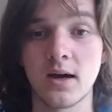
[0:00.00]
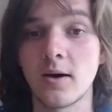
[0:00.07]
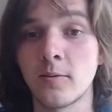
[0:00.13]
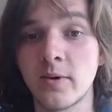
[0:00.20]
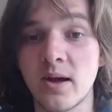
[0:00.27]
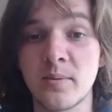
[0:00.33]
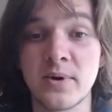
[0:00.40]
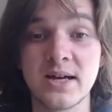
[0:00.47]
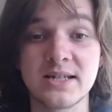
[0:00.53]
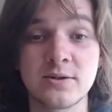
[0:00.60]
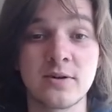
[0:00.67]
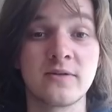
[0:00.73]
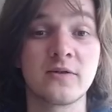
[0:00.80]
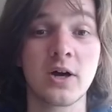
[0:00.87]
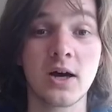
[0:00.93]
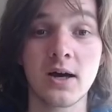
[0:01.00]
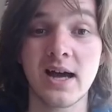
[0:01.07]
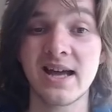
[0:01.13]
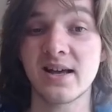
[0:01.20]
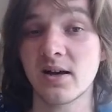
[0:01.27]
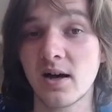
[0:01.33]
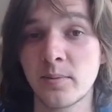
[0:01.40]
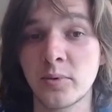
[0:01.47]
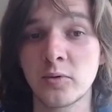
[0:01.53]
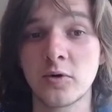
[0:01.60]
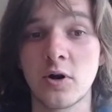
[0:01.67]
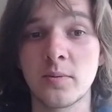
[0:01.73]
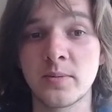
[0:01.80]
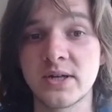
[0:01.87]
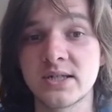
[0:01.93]
We appear to have cut a couple
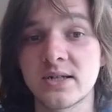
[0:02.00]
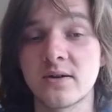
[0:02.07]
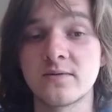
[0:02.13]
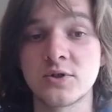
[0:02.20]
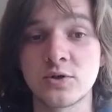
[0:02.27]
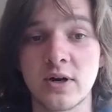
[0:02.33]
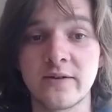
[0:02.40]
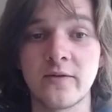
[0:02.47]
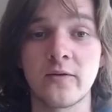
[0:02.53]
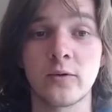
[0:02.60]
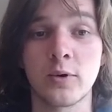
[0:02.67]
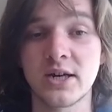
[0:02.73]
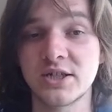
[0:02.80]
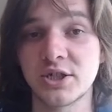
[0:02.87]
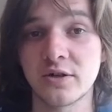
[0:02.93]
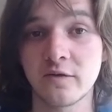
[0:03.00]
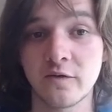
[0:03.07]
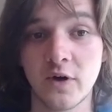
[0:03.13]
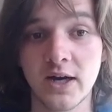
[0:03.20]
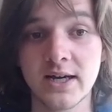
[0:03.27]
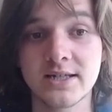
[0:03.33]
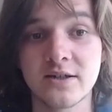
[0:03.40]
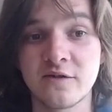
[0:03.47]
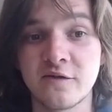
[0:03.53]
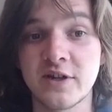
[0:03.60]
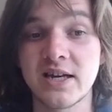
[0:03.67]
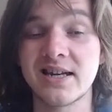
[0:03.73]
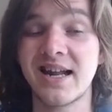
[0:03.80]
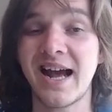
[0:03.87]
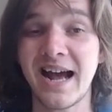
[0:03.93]
copies of Strength of a Raging Fire to
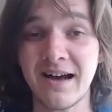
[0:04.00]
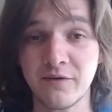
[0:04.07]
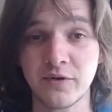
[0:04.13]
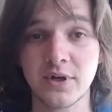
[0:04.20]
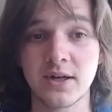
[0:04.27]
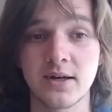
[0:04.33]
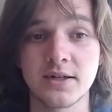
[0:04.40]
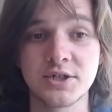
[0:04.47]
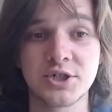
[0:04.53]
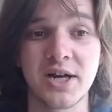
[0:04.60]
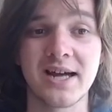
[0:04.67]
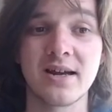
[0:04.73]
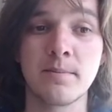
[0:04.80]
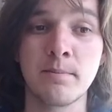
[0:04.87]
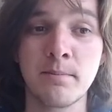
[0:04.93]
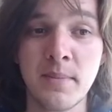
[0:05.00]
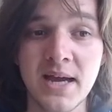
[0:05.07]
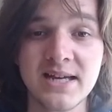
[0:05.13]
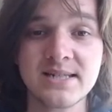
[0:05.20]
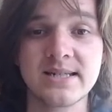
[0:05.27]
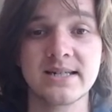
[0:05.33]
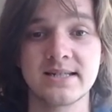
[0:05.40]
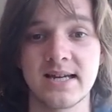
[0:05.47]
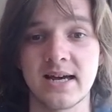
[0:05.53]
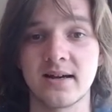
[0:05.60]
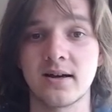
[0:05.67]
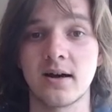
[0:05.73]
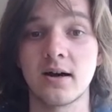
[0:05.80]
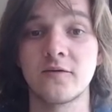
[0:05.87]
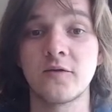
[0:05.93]
fit in Avalanche, an amazing
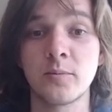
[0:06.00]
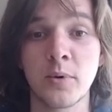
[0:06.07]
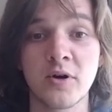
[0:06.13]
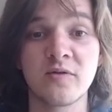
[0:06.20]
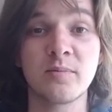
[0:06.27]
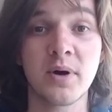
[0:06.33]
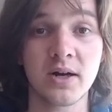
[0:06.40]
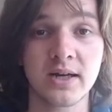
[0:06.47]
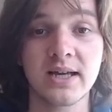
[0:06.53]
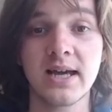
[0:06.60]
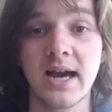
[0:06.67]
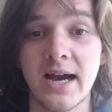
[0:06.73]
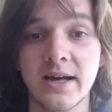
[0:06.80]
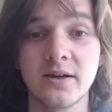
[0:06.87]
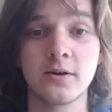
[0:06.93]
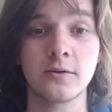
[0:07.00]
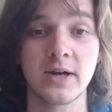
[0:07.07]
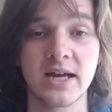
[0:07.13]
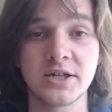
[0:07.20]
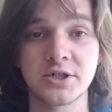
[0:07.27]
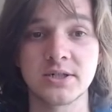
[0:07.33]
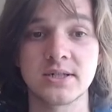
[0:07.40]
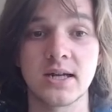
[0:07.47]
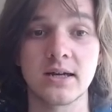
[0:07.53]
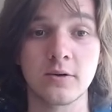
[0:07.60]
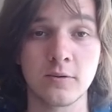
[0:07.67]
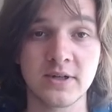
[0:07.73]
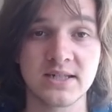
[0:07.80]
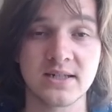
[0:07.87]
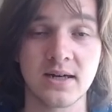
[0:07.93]
tech card for both Bucky and locations like
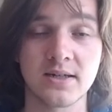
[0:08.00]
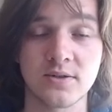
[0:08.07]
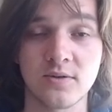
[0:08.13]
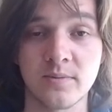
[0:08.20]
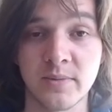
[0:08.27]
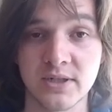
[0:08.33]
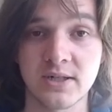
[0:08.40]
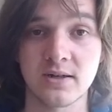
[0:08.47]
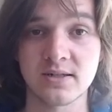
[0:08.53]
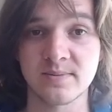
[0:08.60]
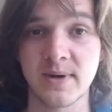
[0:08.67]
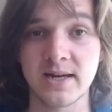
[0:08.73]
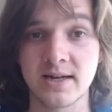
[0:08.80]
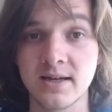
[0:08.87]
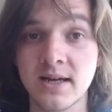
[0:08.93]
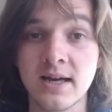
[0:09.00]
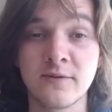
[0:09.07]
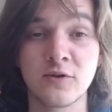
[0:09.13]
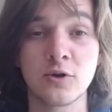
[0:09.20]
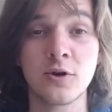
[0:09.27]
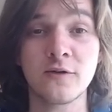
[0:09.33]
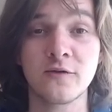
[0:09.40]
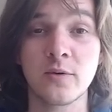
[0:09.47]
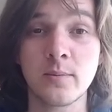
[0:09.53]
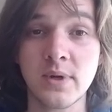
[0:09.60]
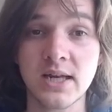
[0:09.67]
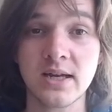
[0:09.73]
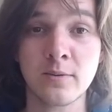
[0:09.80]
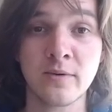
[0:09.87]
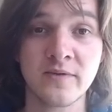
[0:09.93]
Queen's Castle and McDuck's Manor. If you're not
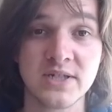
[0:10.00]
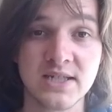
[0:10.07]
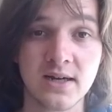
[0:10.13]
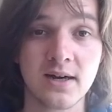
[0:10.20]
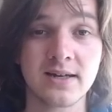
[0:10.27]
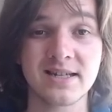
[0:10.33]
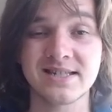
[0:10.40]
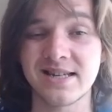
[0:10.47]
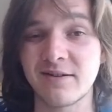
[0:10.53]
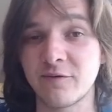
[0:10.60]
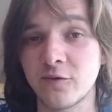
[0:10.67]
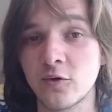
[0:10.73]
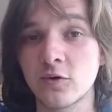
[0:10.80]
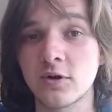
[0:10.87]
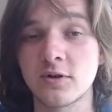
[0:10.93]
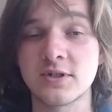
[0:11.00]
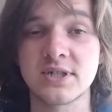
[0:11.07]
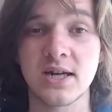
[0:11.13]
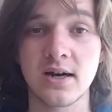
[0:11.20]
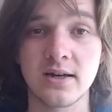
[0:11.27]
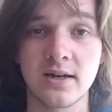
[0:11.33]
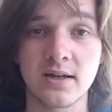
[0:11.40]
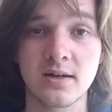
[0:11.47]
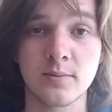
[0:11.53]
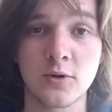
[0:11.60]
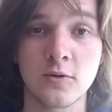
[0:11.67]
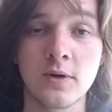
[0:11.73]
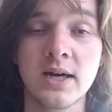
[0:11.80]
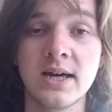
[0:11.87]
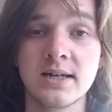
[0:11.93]
familiar with this card, it's a 4-cost
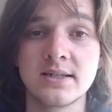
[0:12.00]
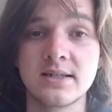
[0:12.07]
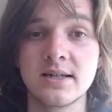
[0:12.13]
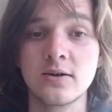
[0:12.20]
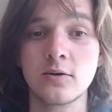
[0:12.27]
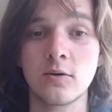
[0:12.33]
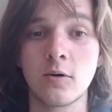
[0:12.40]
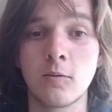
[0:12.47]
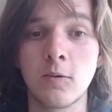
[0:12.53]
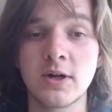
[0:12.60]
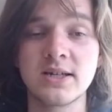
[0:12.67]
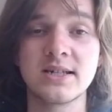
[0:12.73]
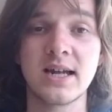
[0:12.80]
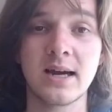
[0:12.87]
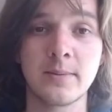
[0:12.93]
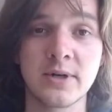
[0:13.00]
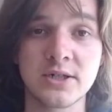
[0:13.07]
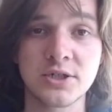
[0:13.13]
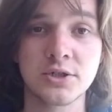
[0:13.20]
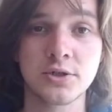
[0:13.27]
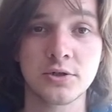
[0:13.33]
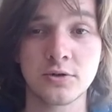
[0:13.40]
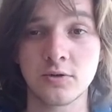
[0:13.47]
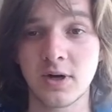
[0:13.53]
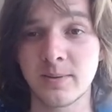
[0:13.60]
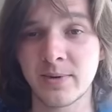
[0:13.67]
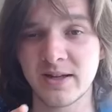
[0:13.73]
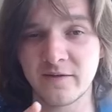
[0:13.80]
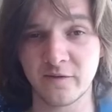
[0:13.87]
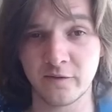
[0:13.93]
uninkable, deal 1 damage to, I
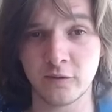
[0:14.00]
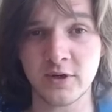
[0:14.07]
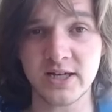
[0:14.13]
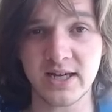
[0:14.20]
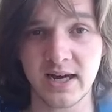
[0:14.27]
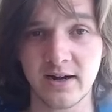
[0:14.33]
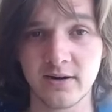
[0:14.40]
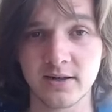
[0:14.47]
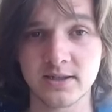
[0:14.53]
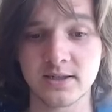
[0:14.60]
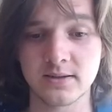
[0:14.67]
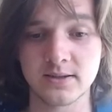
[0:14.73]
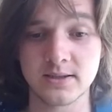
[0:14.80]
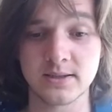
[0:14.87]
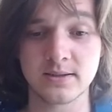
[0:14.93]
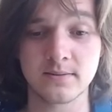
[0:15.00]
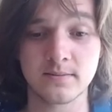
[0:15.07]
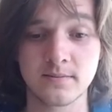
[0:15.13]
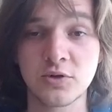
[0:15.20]
believe, 3 characters.